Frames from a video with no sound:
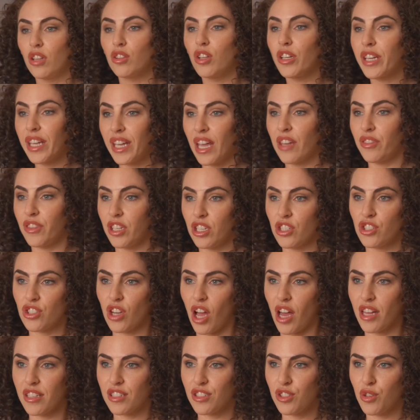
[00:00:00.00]
Looking at these
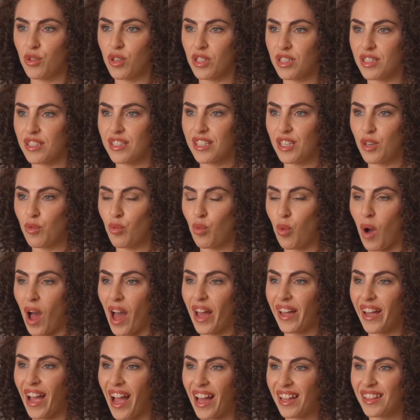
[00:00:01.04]
shots, you can see why I